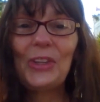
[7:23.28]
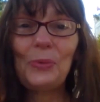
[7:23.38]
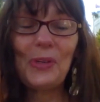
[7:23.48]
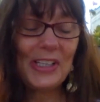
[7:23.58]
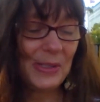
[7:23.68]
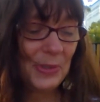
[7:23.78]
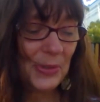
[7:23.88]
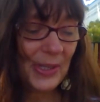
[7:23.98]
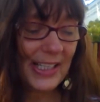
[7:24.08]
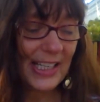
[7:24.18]
The wisdom
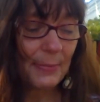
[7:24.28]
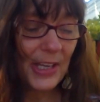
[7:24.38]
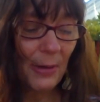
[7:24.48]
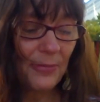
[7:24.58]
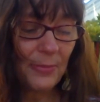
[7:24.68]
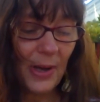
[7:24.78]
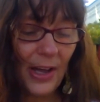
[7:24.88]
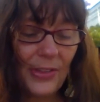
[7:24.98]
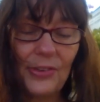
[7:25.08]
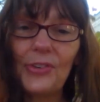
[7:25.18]
to accept help from
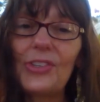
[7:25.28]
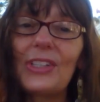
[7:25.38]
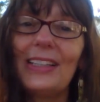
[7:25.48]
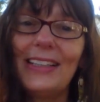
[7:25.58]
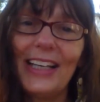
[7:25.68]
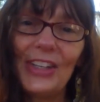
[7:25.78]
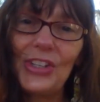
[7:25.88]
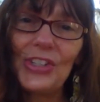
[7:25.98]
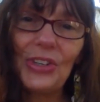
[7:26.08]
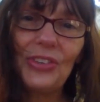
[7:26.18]
others. And the
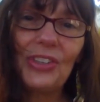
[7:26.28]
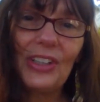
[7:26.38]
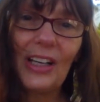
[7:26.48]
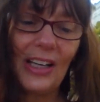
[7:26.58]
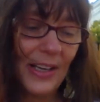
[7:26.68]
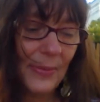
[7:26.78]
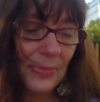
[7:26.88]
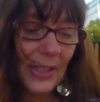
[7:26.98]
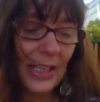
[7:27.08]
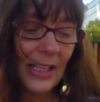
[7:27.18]
certain
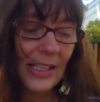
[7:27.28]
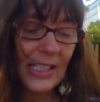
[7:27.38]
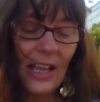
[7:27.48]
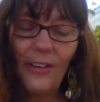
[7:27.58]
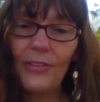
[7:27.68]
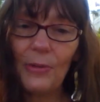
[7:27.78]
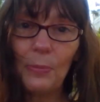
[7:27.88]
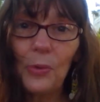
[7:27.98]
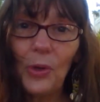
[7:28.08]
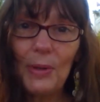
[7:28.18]

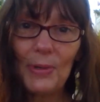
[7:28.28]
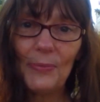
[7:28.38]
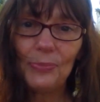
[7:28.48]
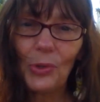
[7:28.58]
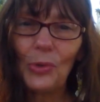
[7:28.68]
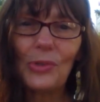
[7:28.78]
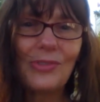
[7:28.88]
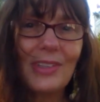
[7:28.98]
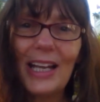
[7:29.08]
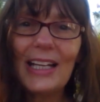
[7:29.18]
self-employment or
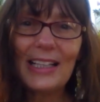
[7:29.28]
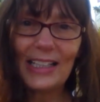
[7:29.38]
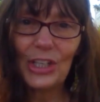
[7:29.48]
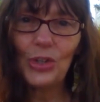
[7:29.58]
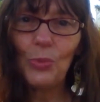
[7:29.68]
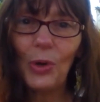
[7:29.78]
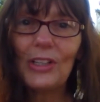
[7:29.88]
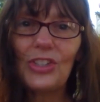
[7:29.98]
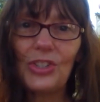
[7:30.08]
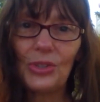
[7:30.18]
anything that you
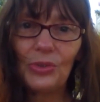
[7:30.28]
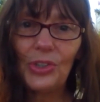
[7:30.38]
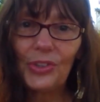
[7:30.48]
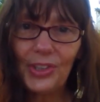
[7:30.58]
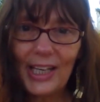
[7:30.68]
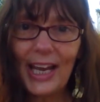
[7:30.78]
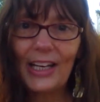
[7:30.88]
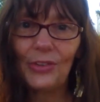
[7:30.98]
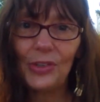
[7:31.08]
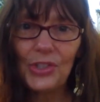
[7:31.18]
want to
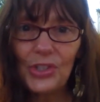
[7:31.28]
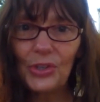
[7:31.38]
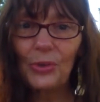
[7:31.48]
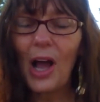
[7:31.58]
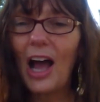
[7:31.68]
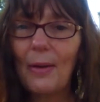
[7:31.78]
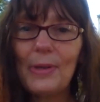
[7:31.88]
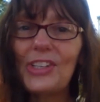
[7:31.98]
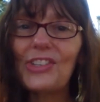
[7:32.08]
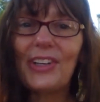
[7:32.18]
create or do,
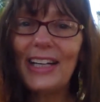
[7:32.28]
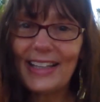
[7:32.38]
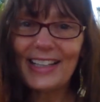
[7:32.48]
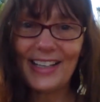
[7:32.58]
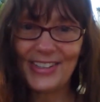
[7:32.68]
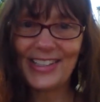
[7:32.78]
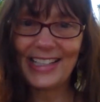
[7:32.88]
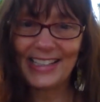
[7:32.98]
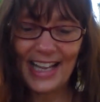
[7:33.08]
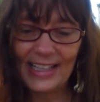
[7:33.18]
hobbies or anything else
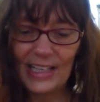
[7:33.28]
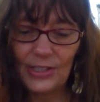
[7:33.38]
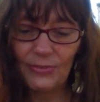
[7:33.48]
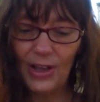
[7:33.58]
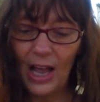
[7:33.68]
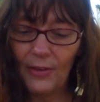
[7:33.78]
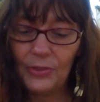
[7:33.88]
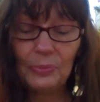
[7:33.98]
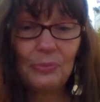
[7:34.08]
like that that's involved.